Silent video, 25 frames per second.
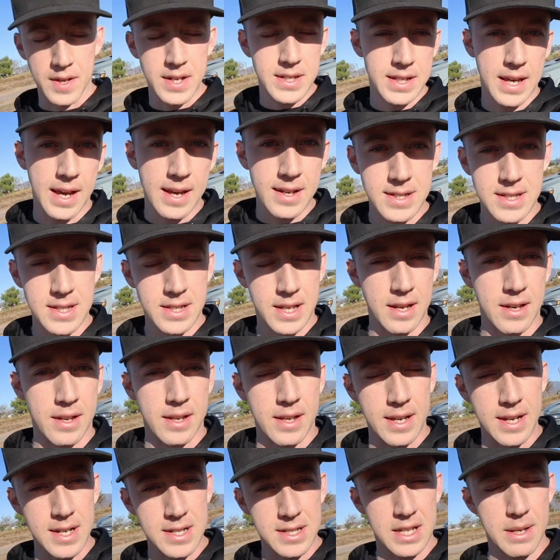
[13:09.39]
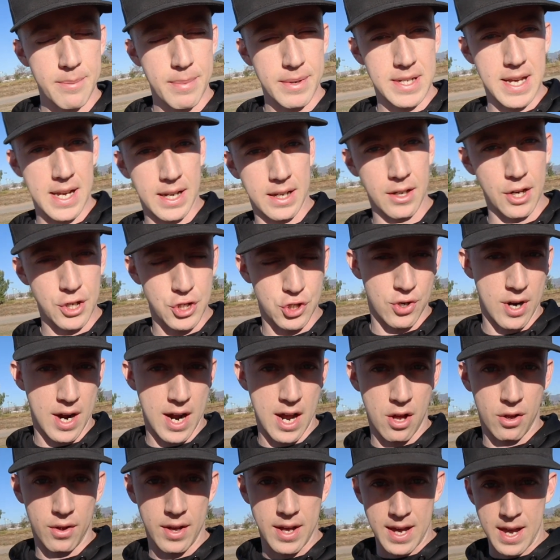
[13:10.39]
these cases can easily be taken to
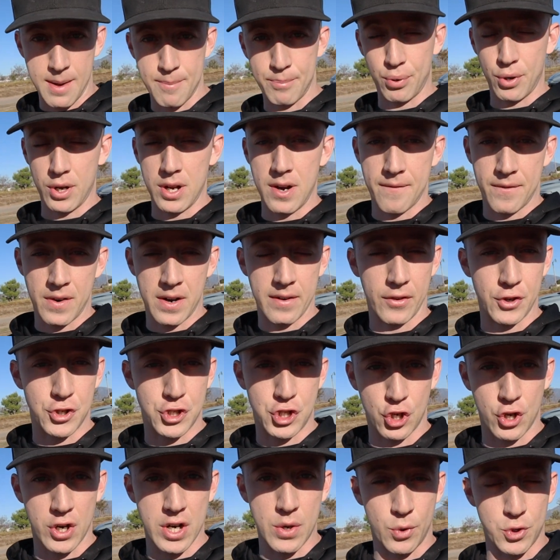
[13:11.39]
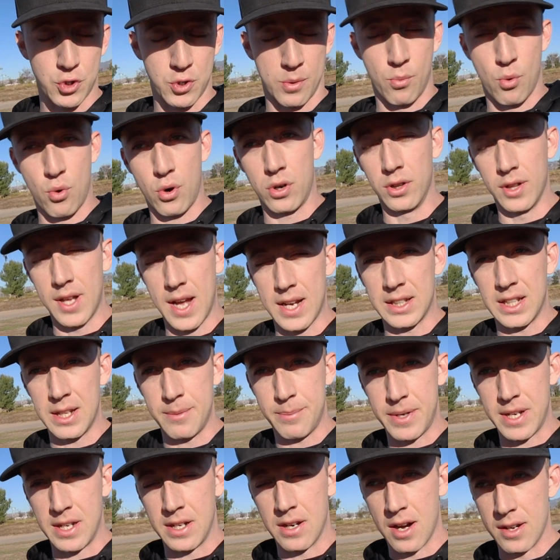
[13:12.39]
trial and put in front of a jury, which will more than likely
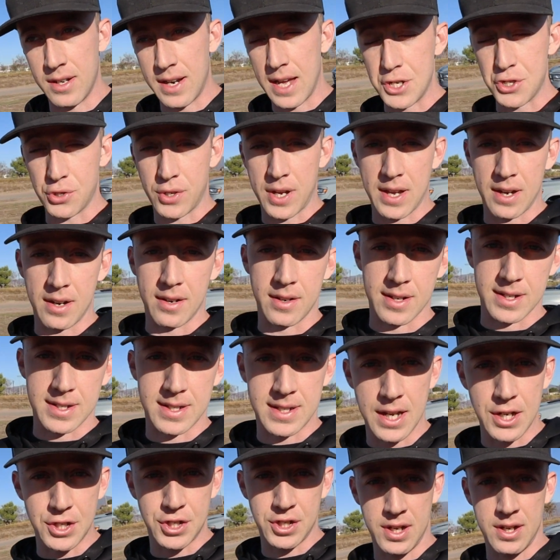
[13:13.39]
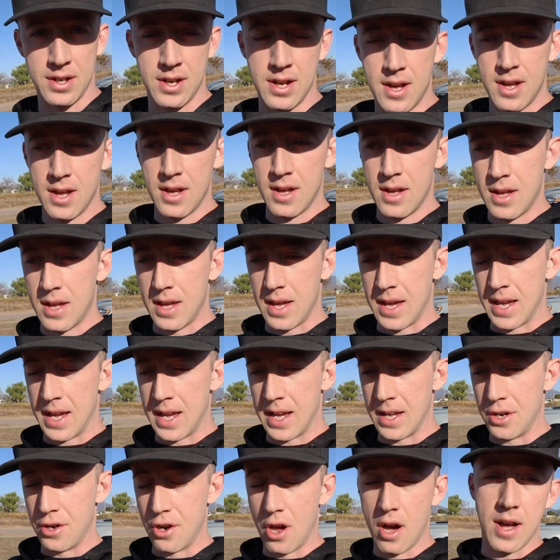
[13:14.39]
be an uneducated decision
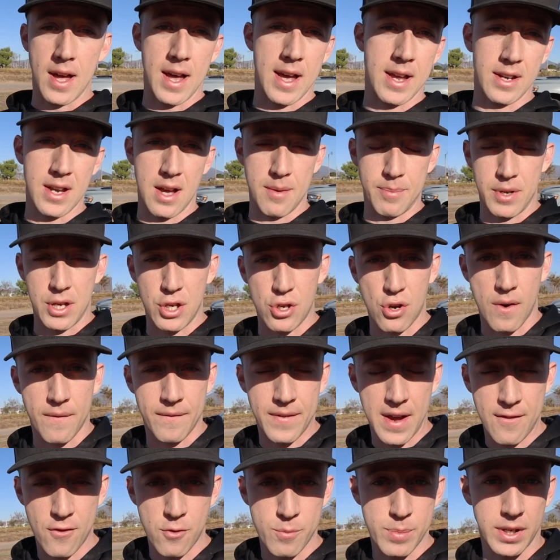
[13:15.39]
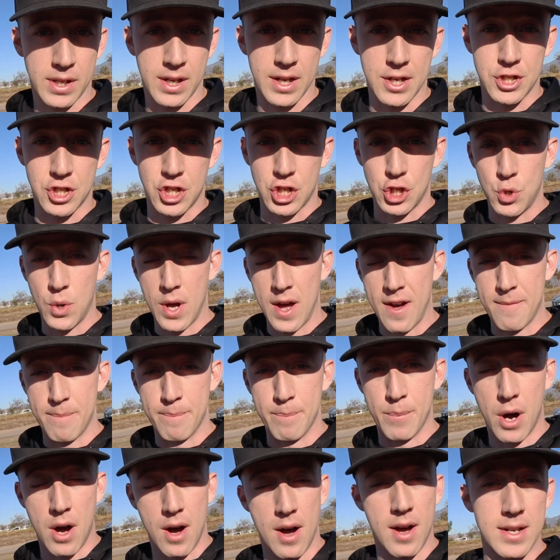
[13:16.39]
and not end up in your favor because you have
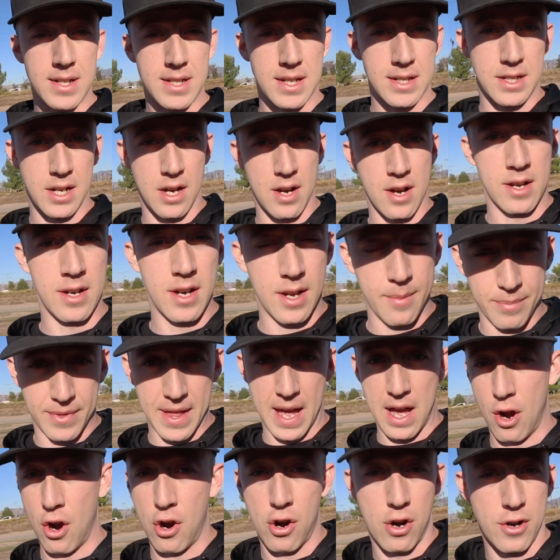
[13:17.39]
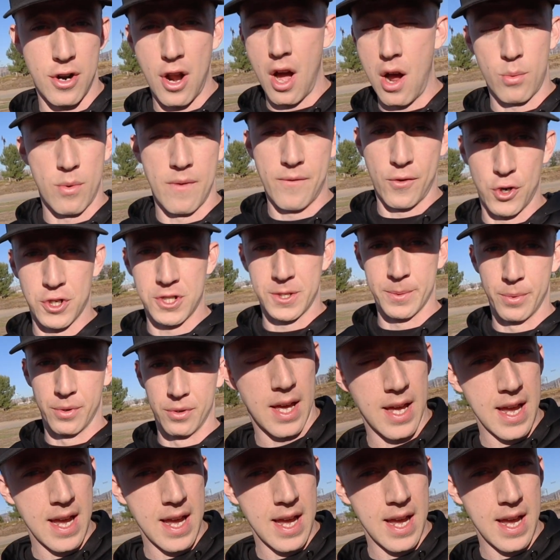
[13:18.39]
mods done that are not reversible.